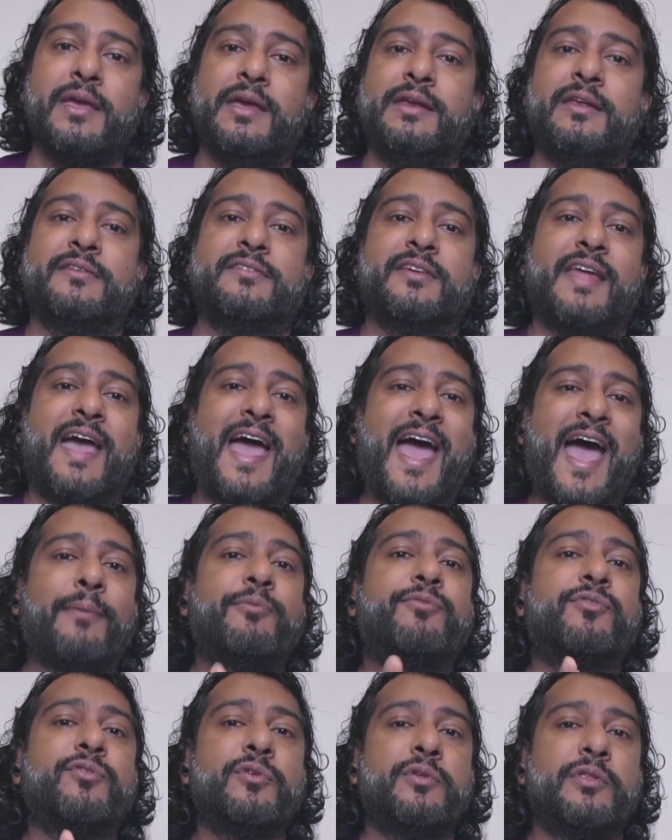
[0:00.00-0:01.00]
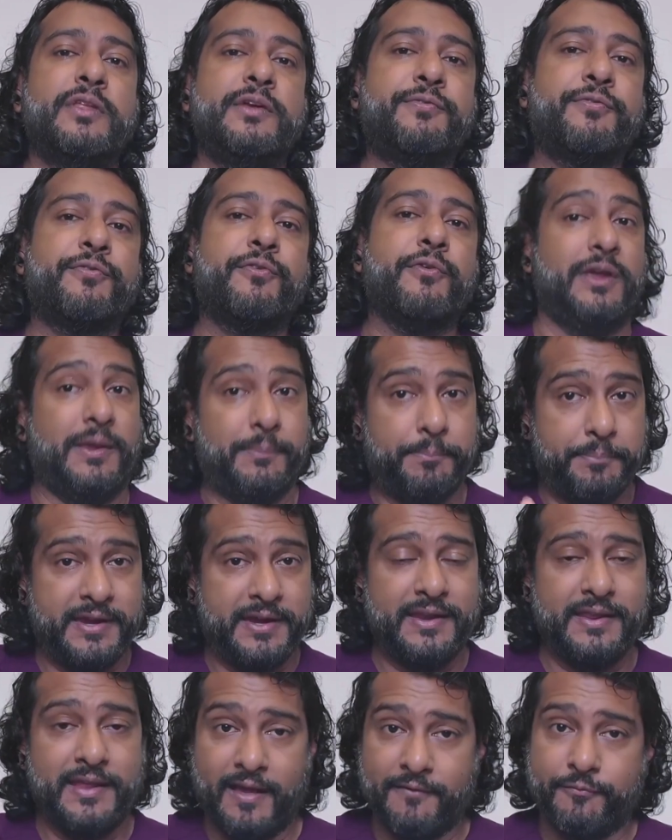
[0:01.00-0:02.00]
It is an absolutely free
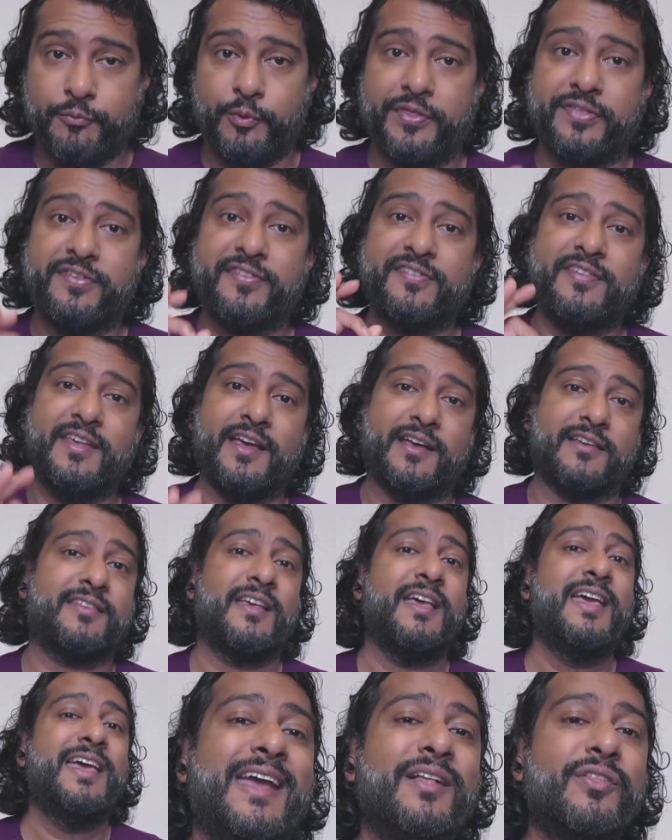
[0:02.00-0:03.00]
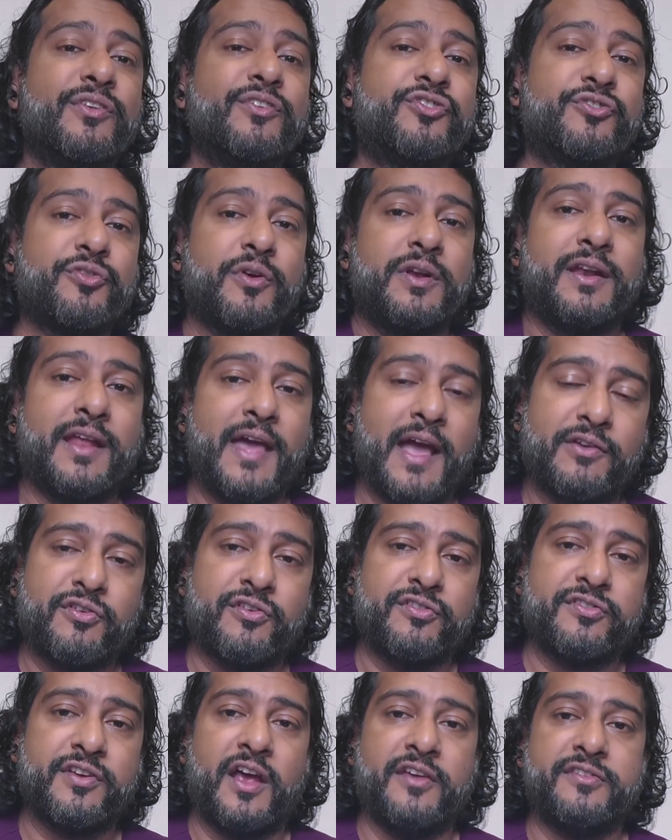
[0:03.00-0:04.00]
PDF with 6 illustrated
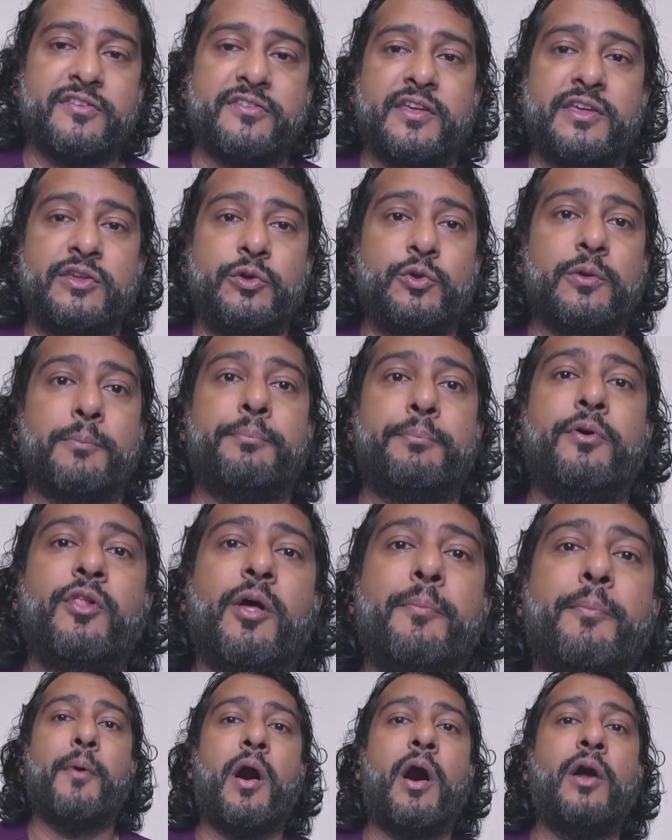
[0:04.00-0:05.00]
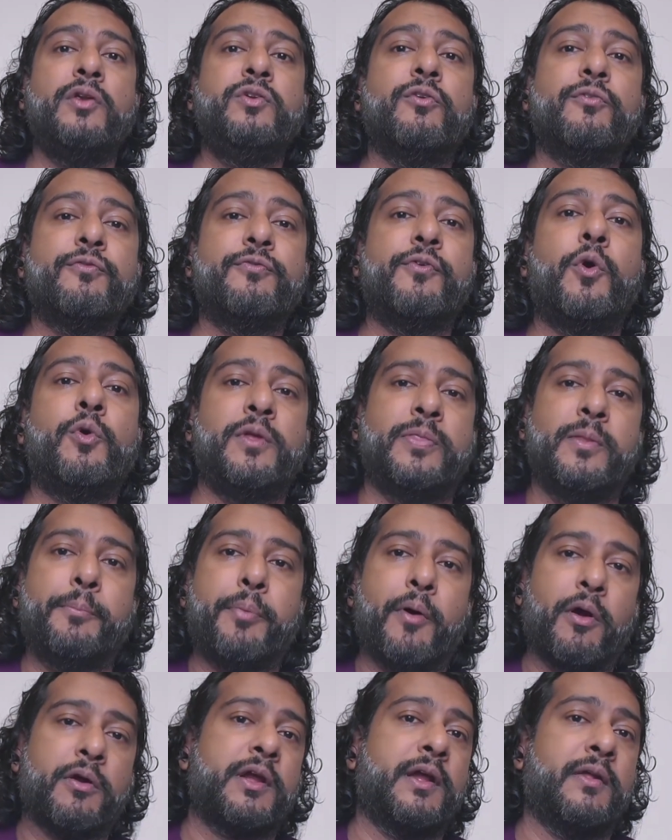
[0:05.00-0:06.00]
exercises that you can pull up on your phone in the
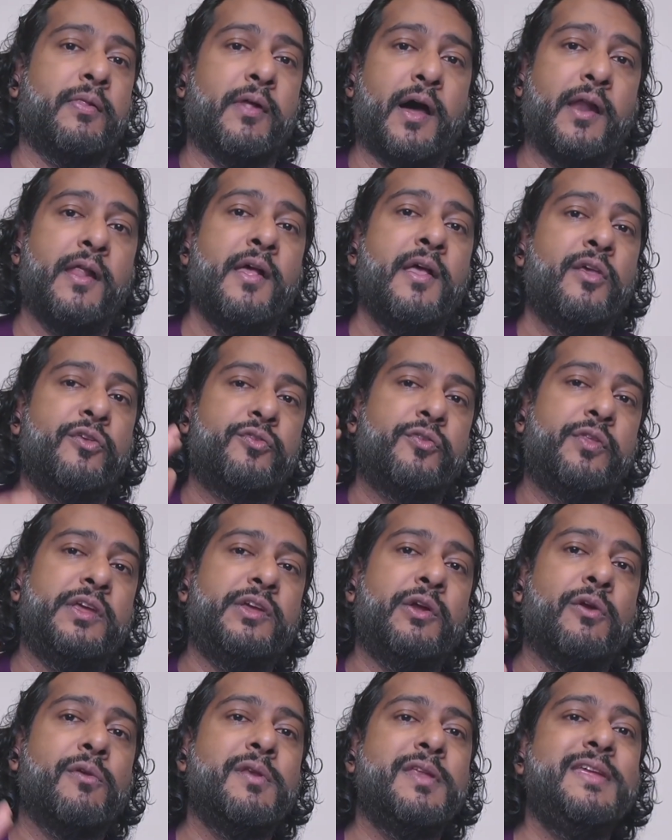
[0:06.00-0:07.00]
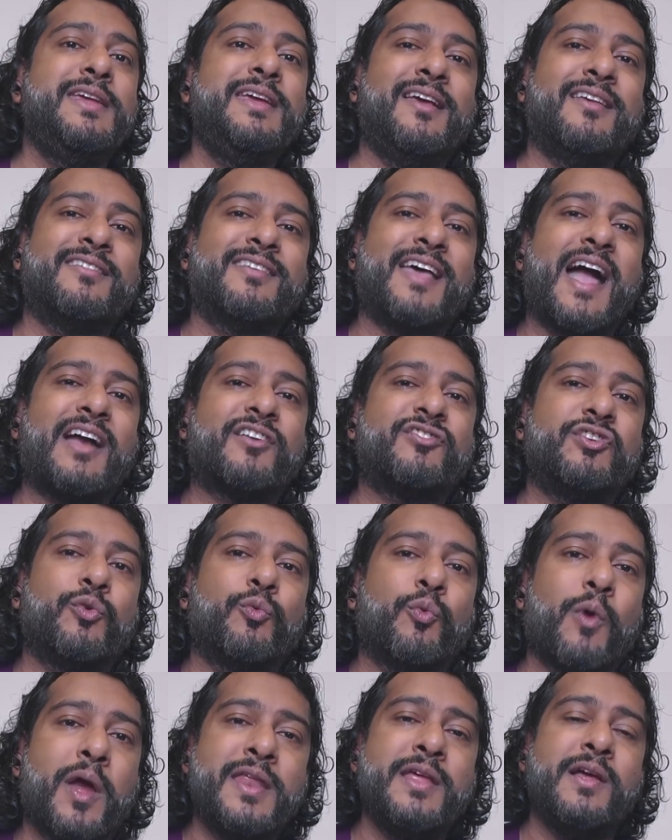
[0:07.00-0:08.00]
parking lot so that your knee is actually
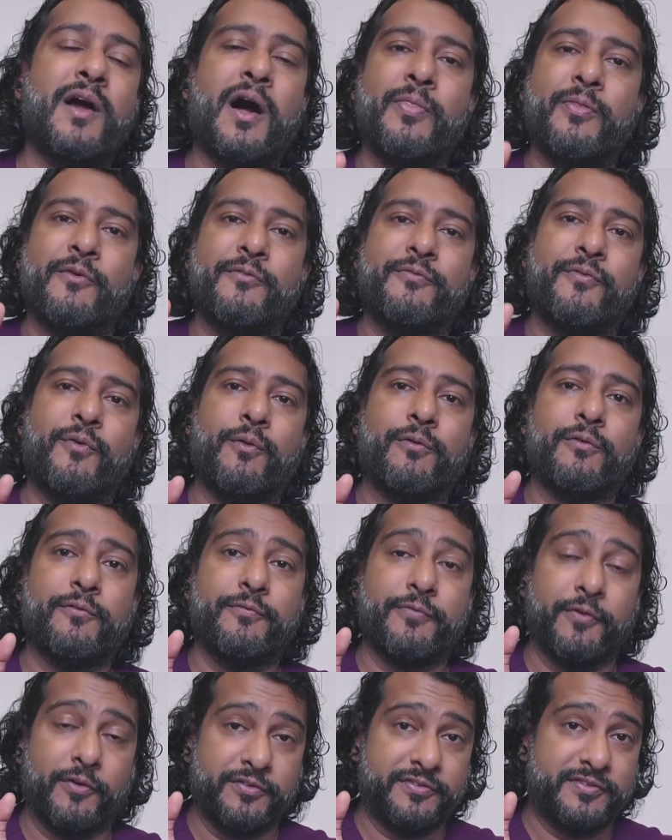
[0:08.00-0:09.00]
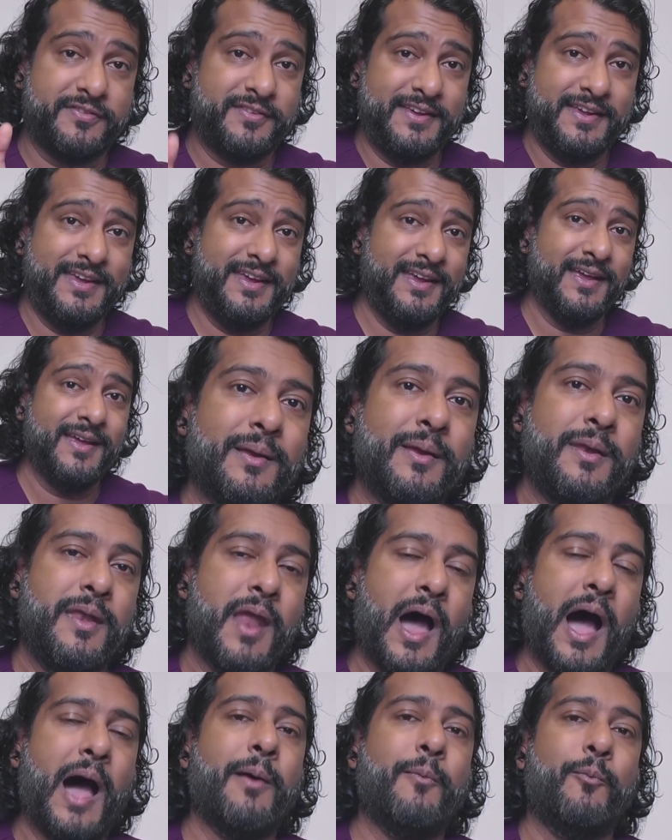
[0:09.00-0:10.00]
ready on the first tee,
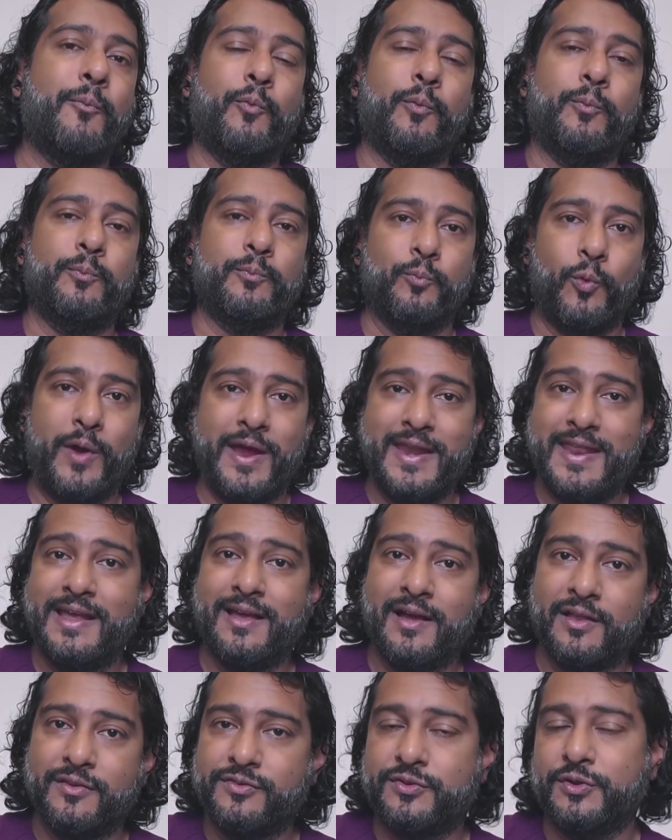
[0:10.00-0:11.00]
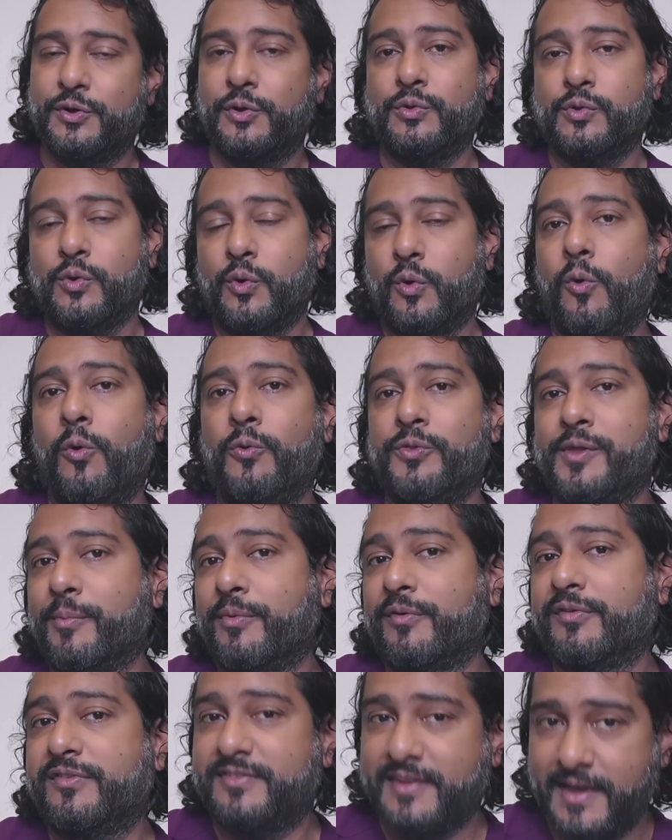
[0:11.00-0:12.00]
not waiting until hole
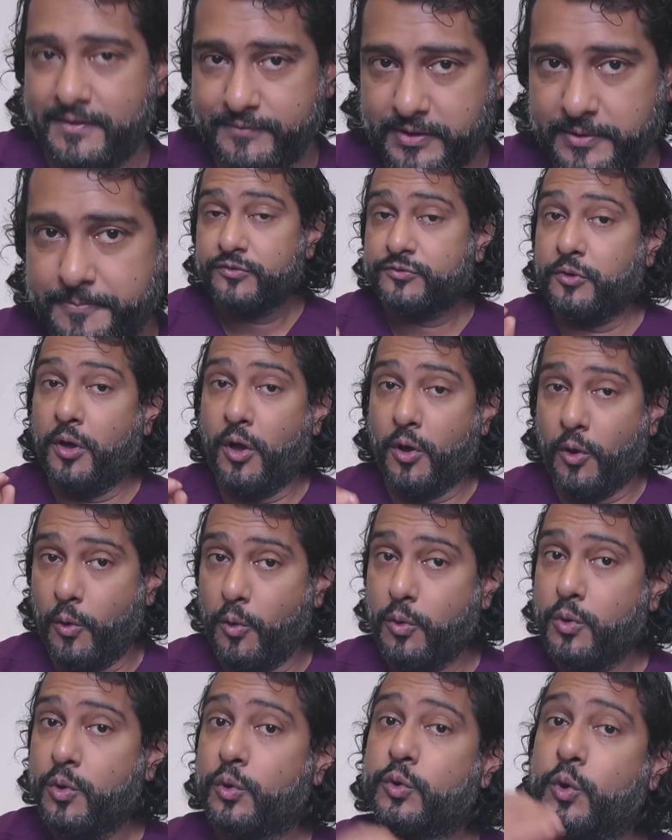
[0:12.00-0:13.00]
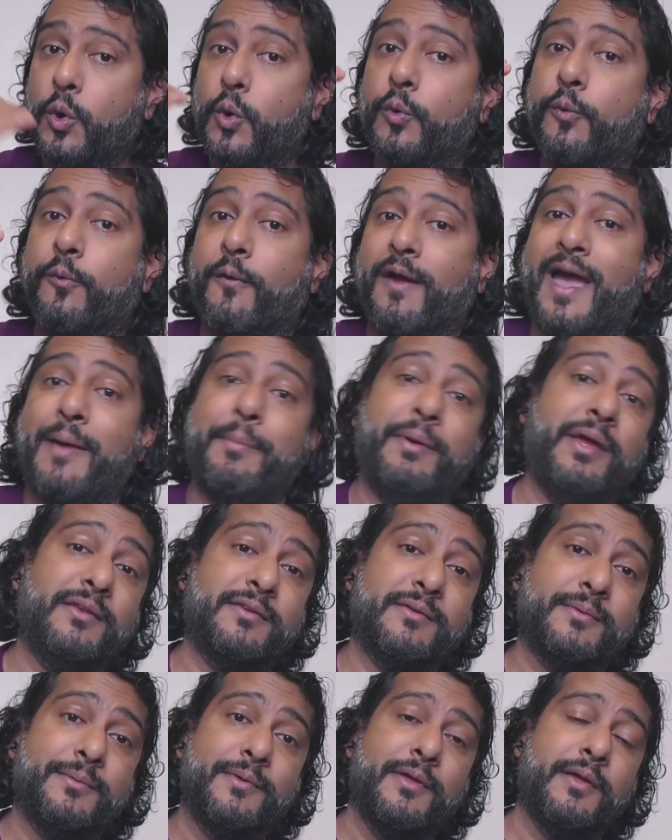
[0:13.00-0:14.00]
number 7. So go grab it,
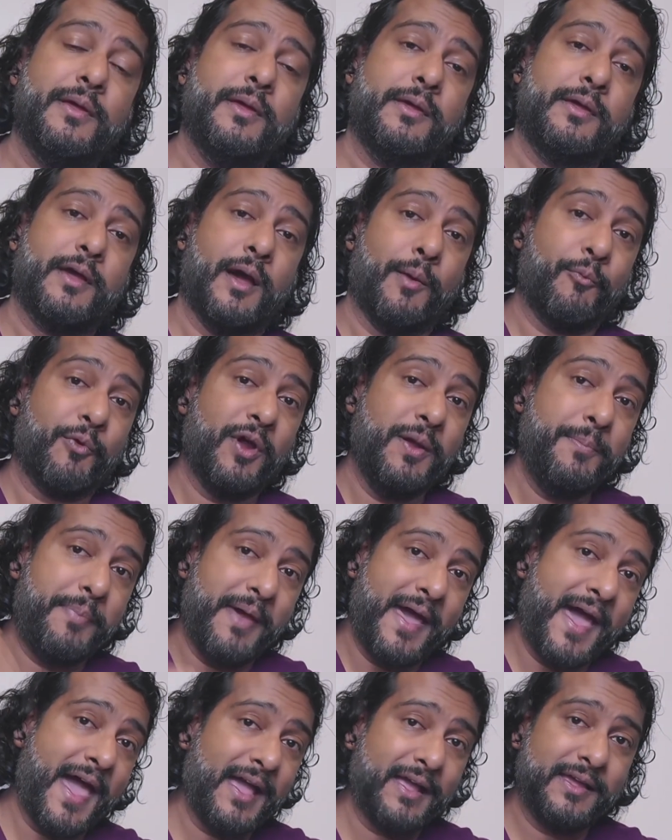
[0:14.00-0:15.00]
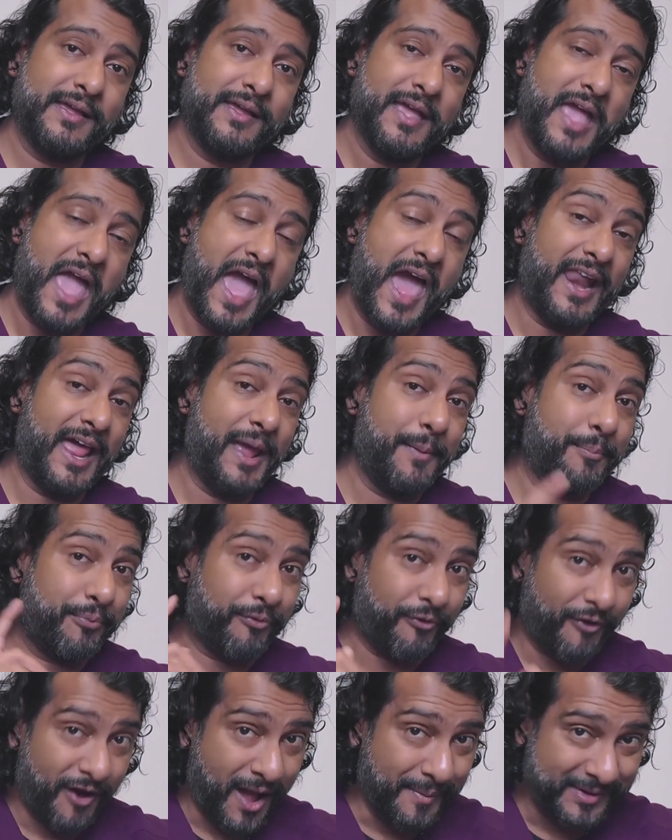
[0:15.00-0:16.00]
come right back, and I
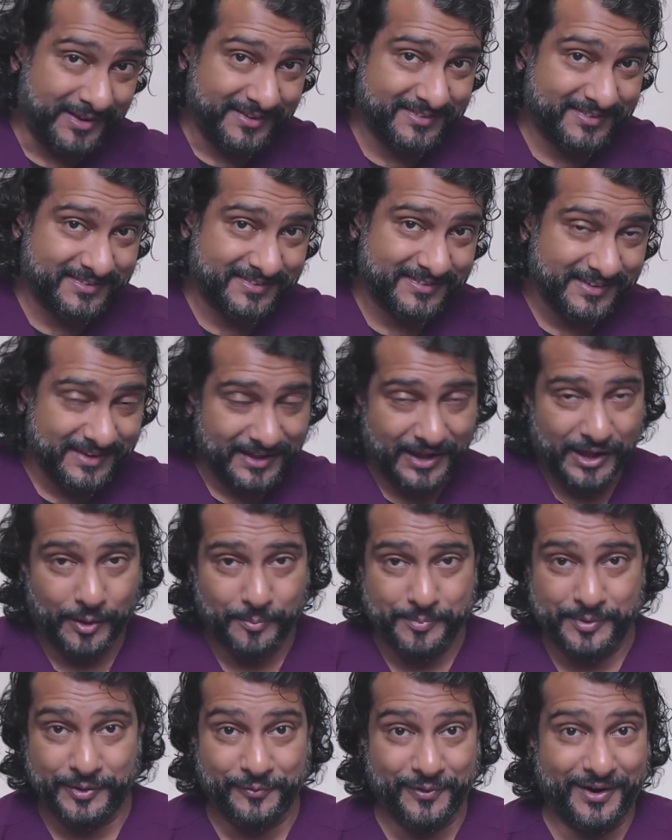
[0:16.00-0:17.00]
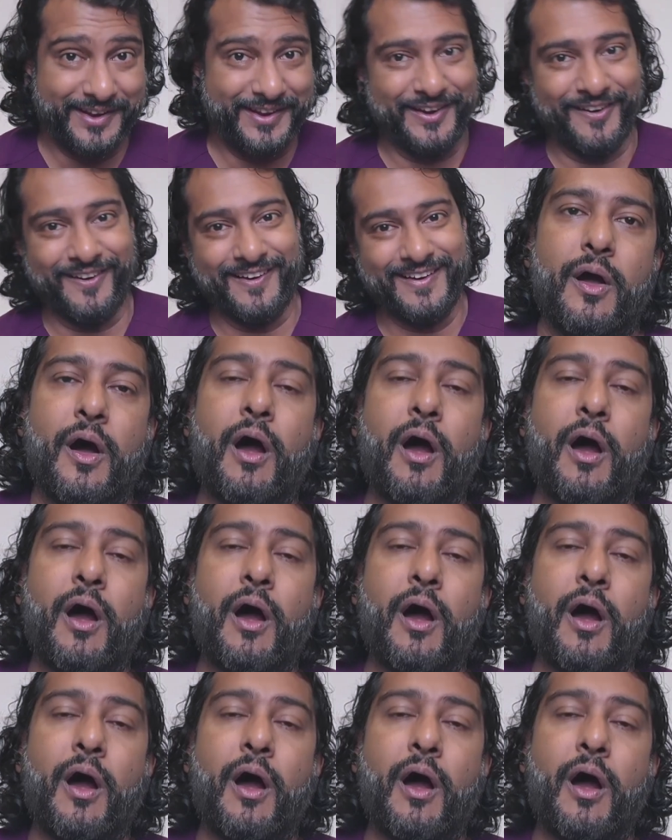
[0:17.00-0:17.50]
promise I'll be right here.